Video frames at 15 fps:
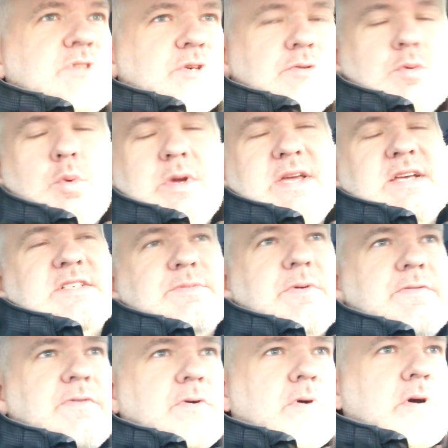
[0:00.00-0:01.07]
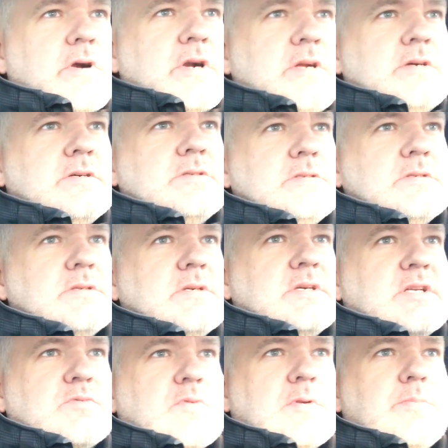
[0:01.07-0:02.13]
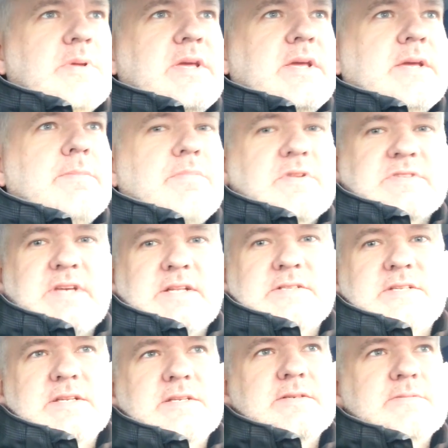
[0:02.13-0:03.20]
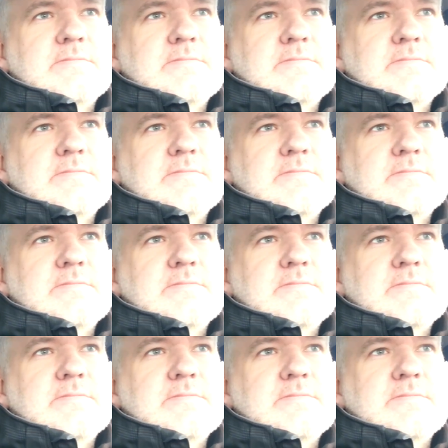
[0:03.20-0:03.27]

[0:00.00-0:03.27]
two weeks before it will be presented.